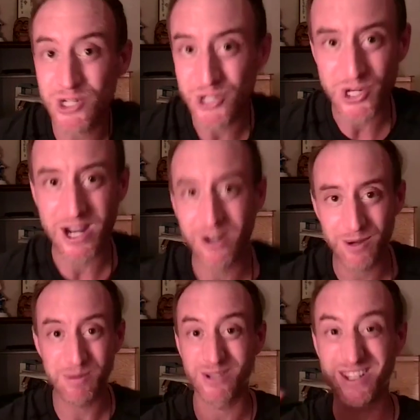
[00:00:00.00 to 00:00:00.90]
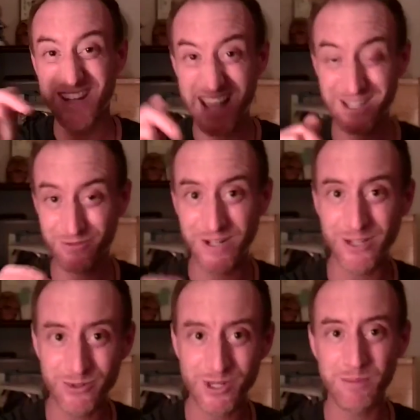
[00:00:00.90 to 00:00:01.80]
to share about the next
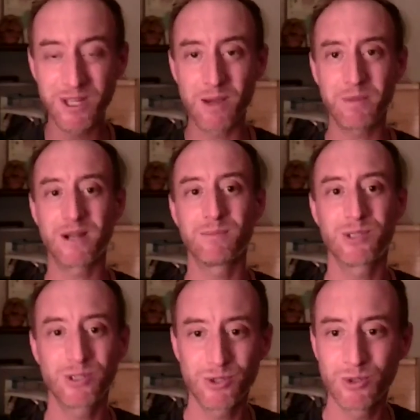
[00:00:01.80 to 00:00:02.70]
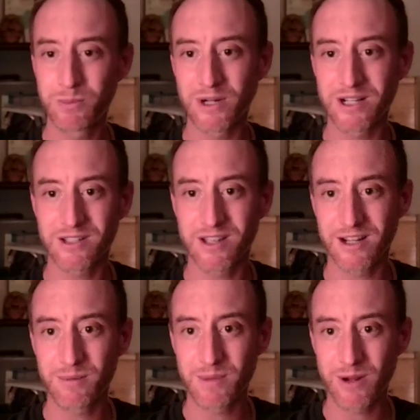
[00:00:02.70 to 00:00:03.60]
videos coming up and I'm super
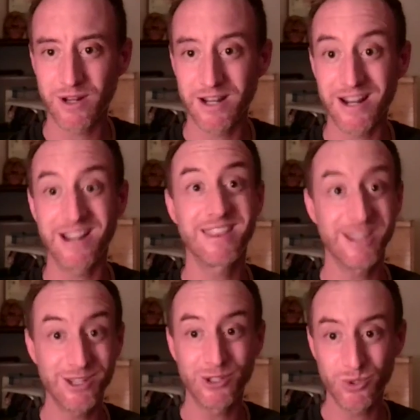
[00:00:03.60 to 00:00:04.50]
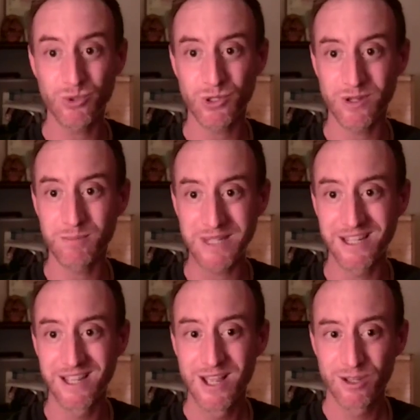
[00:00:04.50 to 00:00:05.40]
excited about it. And I think you should
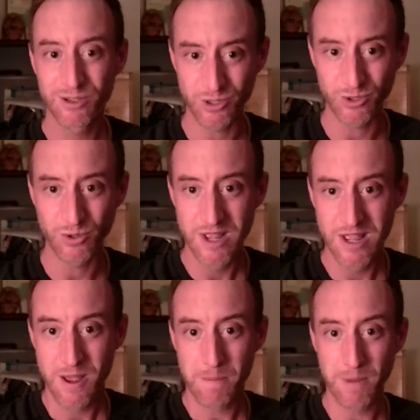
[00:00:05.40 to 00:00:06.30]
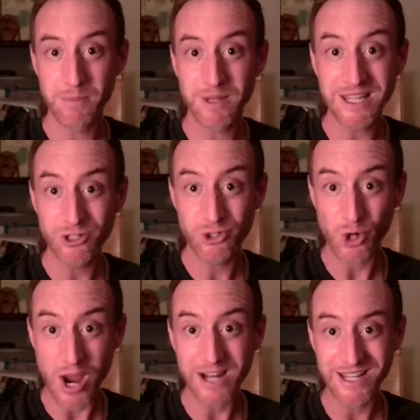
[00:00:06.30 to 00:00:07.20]
be too. But I'm going to
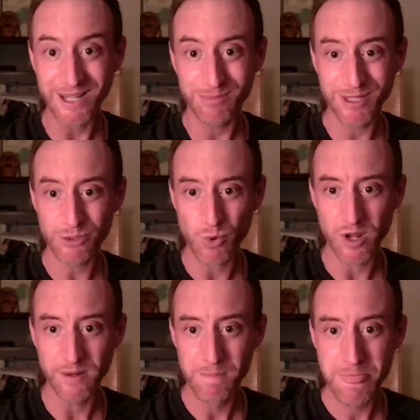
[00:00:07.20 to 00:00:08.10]
try to keep this one